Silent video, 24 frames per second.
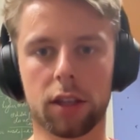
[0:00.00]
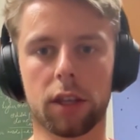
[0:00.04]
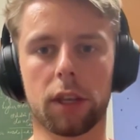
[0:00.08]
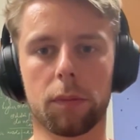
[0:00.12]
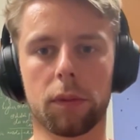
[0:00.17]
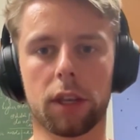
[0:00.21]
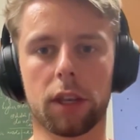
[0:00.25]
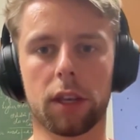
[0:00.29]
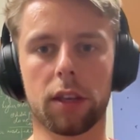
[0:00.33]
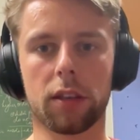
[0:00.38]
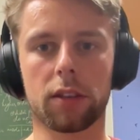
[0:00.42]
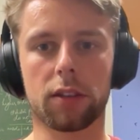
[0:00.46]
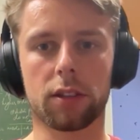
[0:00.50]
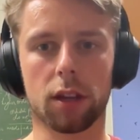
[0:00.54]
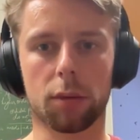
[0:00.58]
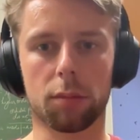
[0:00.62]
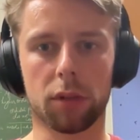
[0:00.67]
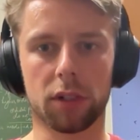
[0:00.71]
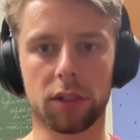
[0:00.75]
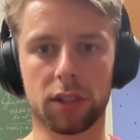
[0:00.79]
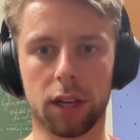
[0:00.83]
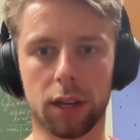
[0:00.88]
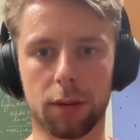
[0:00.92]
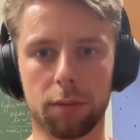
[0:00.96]
There is some
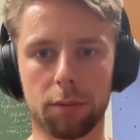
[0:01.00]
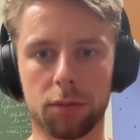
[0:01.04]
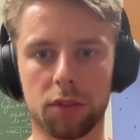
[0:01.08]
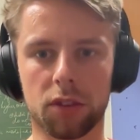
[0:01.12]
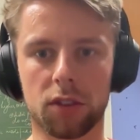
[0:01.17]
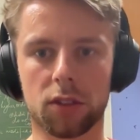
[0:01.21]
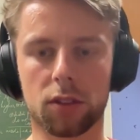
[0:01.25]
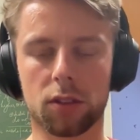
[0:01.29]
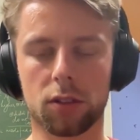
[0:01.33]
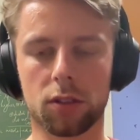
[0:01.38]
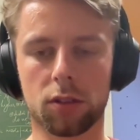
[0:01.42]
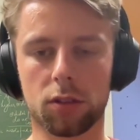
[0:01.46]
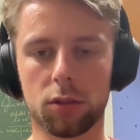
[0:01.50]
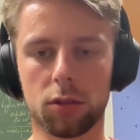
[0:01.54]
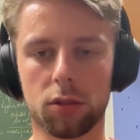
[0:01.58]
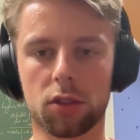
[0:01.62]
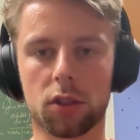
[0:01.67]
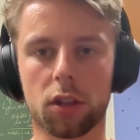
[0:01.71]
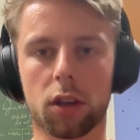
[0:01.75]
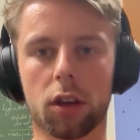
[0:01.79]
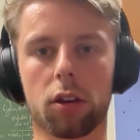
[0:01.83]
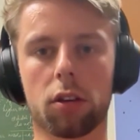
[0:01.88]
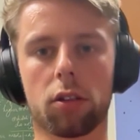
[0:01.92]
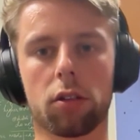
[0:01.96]
attempts to do
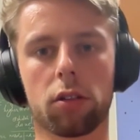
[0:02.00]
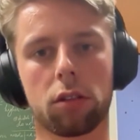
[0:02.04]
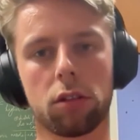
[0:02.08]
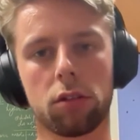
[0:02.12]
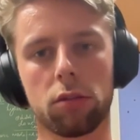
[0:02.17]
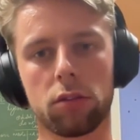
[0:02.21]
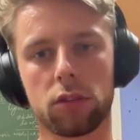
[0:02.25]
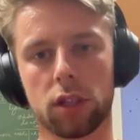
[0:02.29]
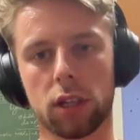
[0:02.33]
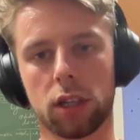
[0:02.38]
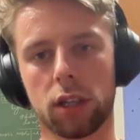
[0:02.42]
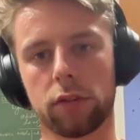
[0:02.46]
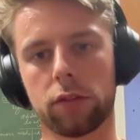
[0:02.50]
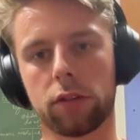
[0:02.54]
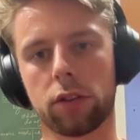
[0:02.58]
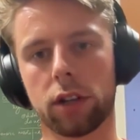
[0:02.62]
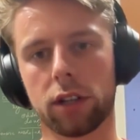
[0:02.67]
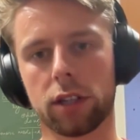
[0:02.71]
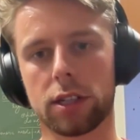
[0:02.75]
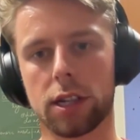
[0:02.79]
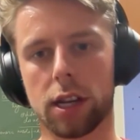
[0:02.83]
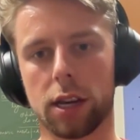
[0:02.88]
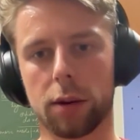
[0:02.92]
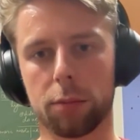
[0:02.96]
so using, for
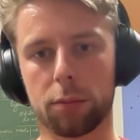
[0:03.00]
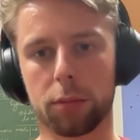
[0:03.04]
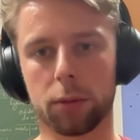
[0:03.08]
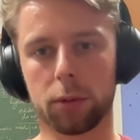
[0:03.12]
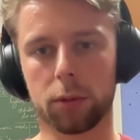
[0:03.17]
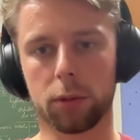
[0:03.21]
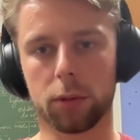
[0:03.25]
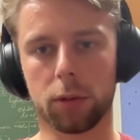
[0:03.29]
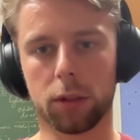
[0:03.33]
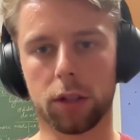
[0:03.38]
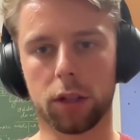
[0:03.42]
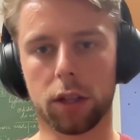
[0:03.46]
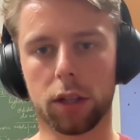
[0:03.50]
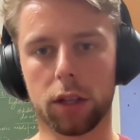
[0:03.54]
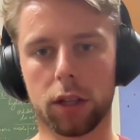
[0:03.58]
example,